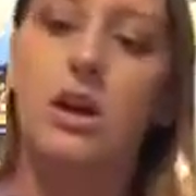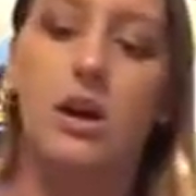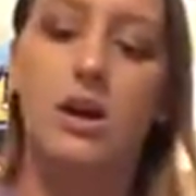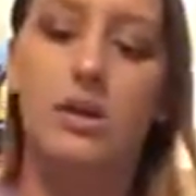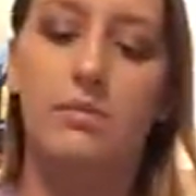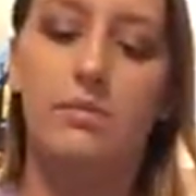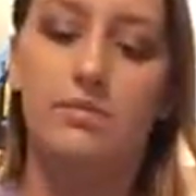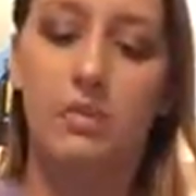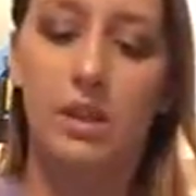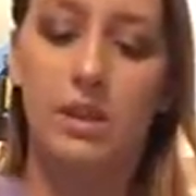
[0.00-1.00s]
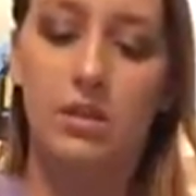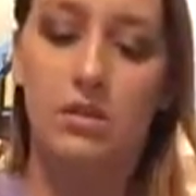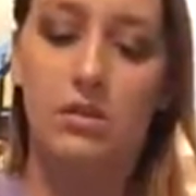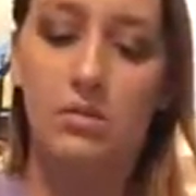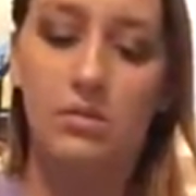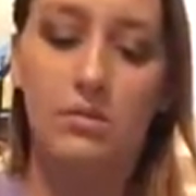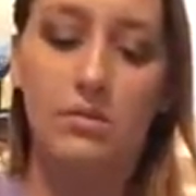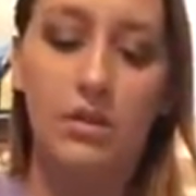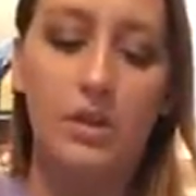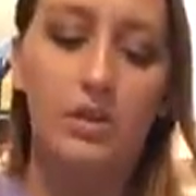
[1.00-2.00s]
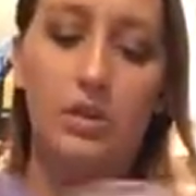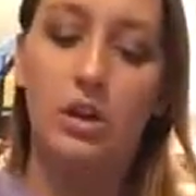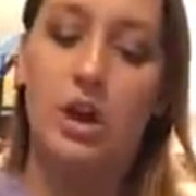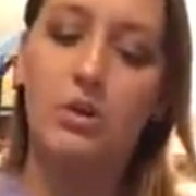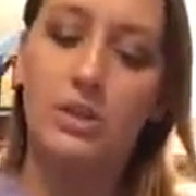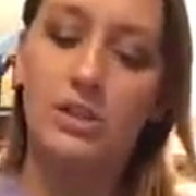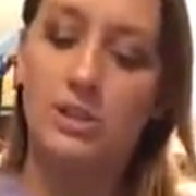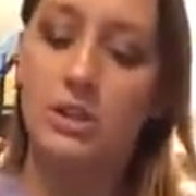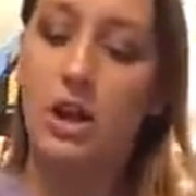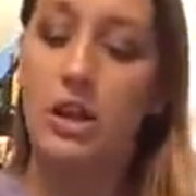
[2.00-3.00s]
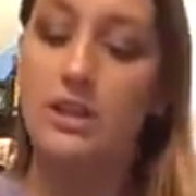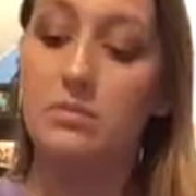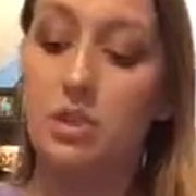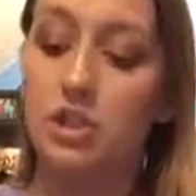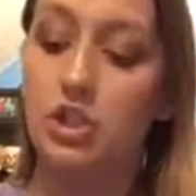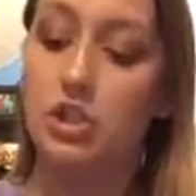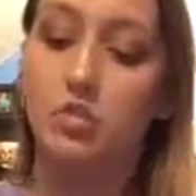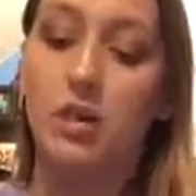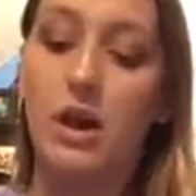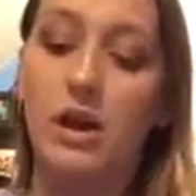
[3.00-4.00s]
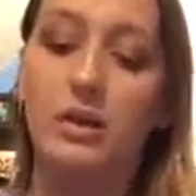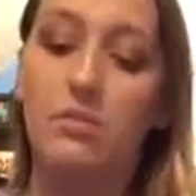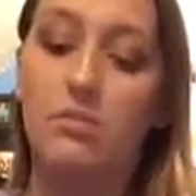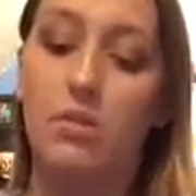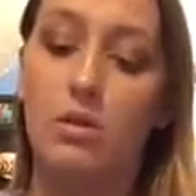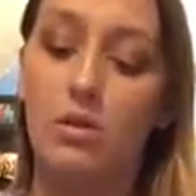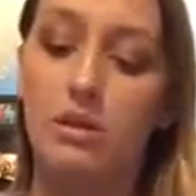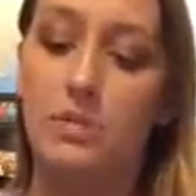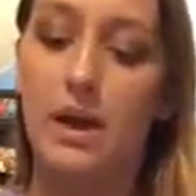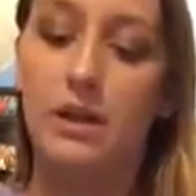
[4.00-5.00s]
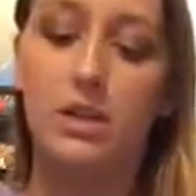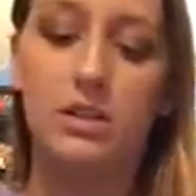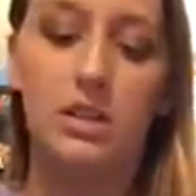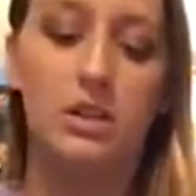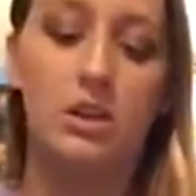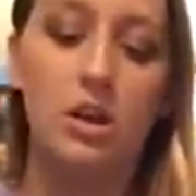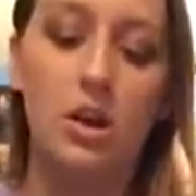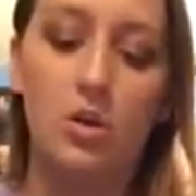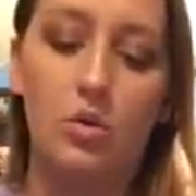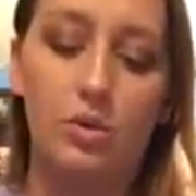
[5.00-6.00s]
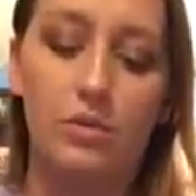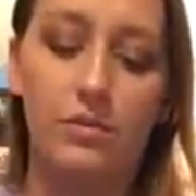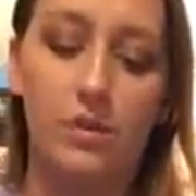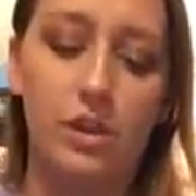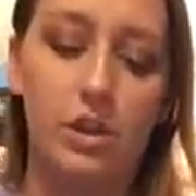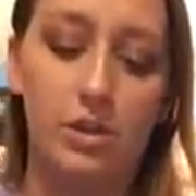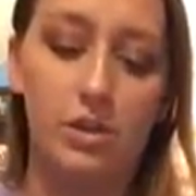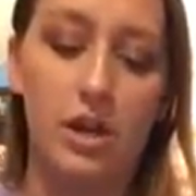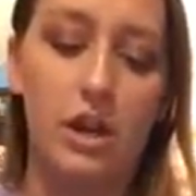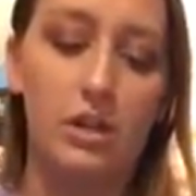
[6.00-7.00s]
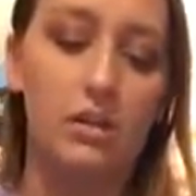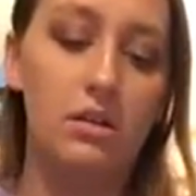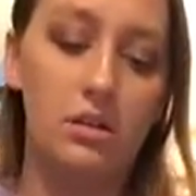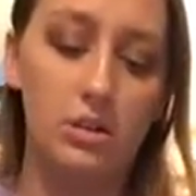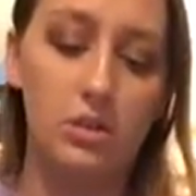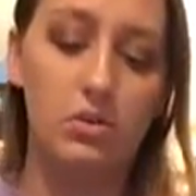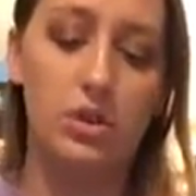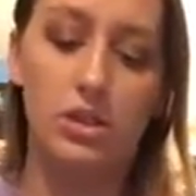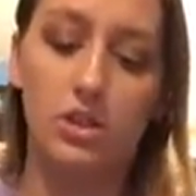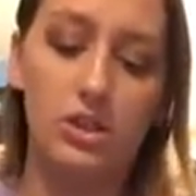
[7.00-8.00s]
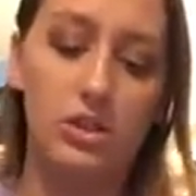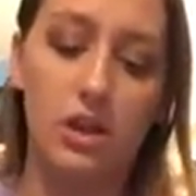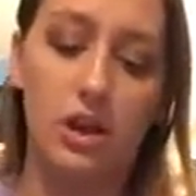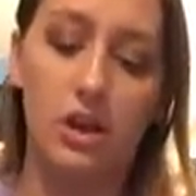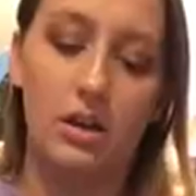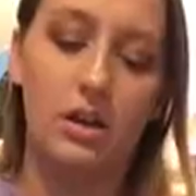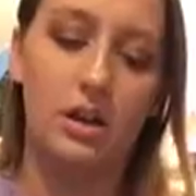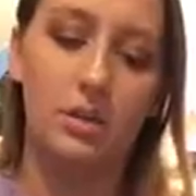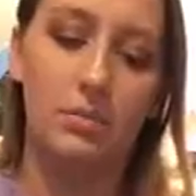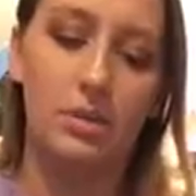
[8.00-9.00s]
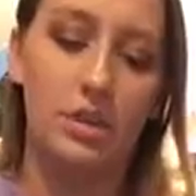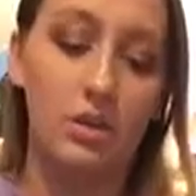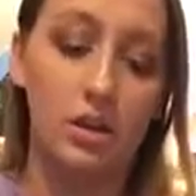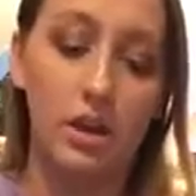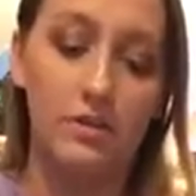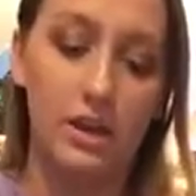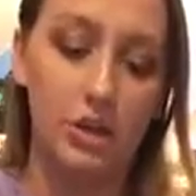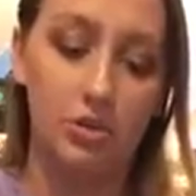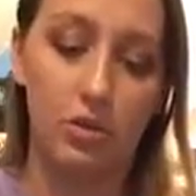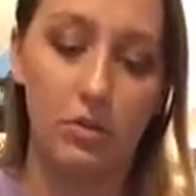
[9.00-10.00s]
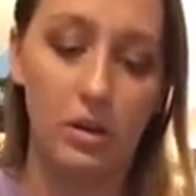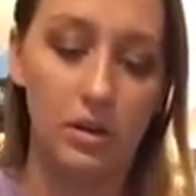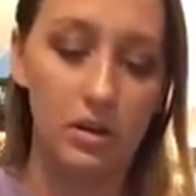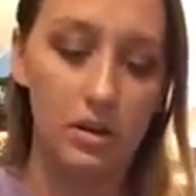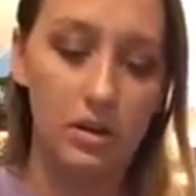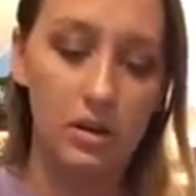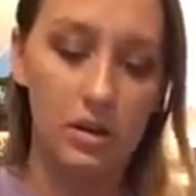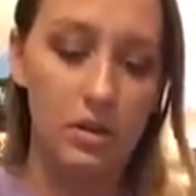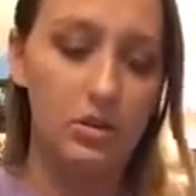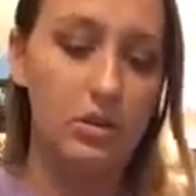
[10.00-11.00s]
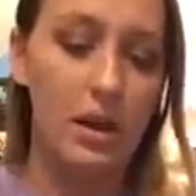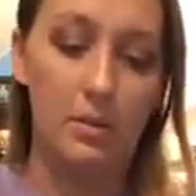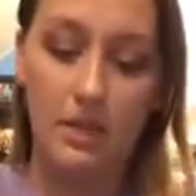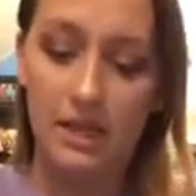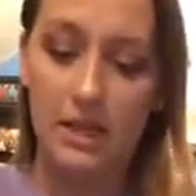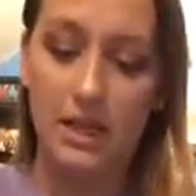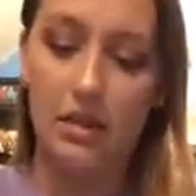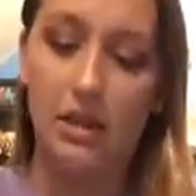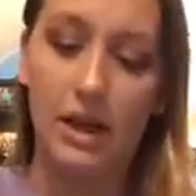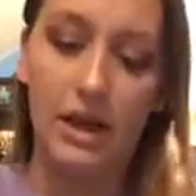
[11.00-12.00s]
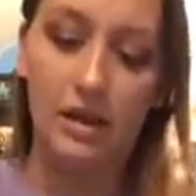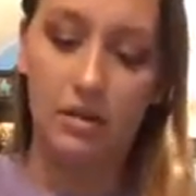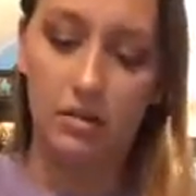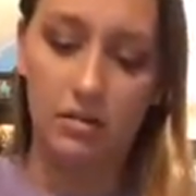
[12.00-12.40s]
You could always cut as much as you want. More is better, because then when you feel like you're done, you could just cut off the extra ribbon. So I'm going to take a lot.